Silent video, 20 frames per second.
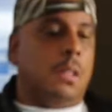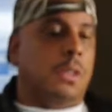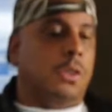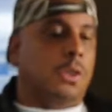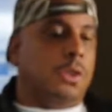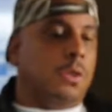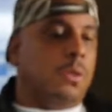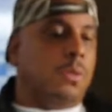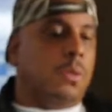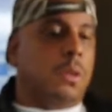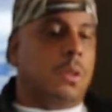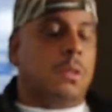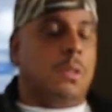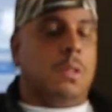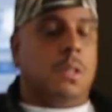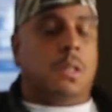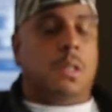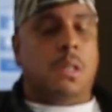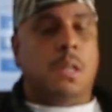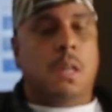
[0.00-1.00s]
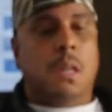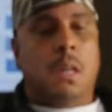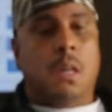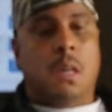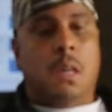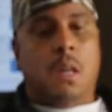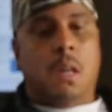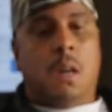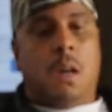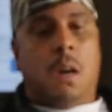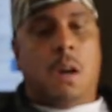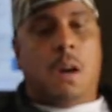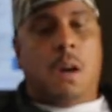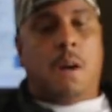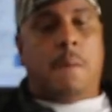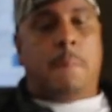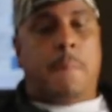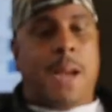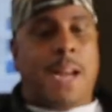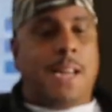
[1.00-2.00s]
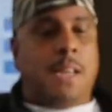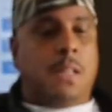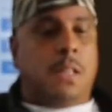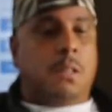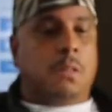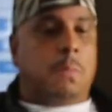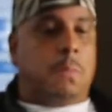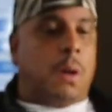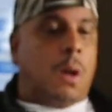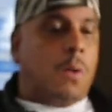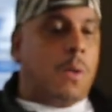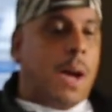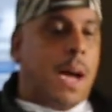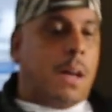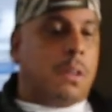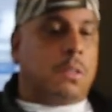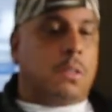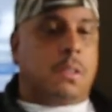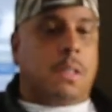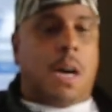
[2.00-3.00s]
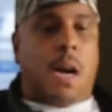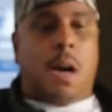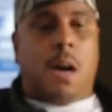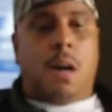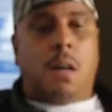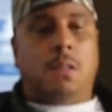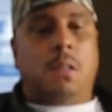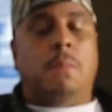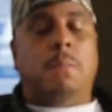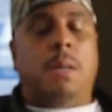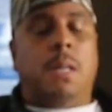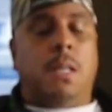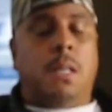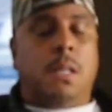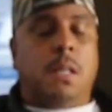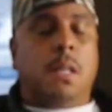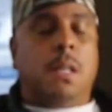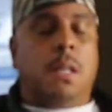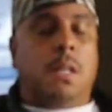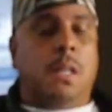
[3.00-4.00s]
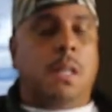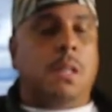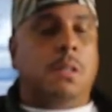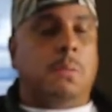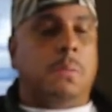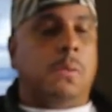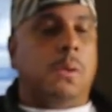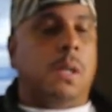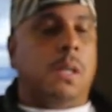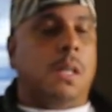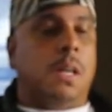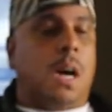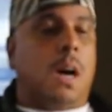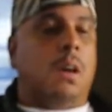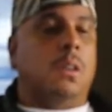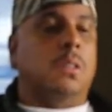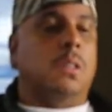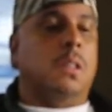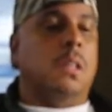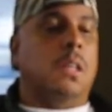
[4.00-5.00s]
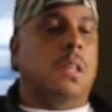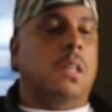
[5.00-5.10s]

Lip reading: insurance and maintenance, blowouts, tires. I mean, it gets pretty costly.